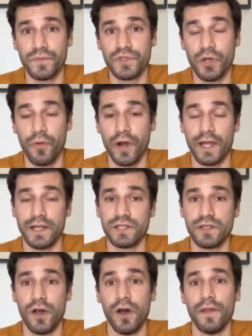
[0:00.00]
So when I
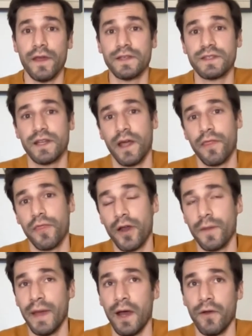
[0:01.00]
saw this and I thought
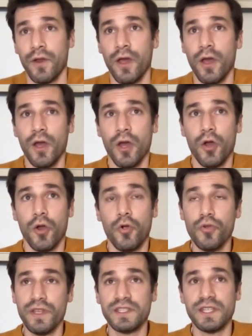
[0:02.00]
about
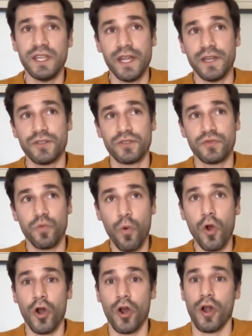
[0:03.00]
who these teenagers
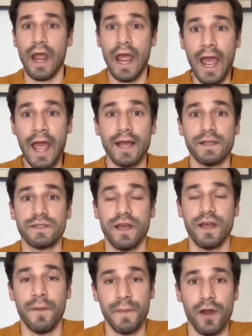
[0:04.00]
were
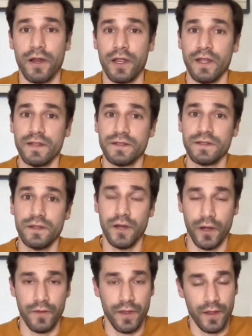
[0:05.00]
as Americans,
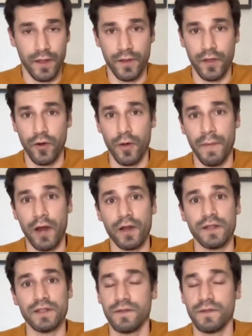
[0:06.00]
there were
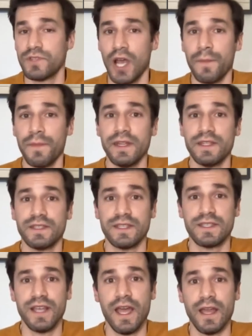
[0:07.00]
Americans of Japanese
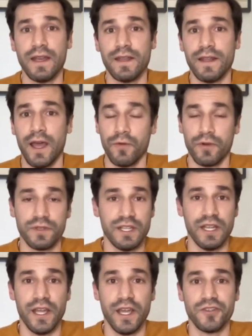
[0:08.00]
descent that were
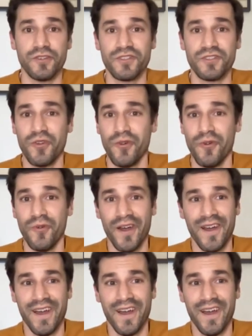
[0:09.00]
teenagers who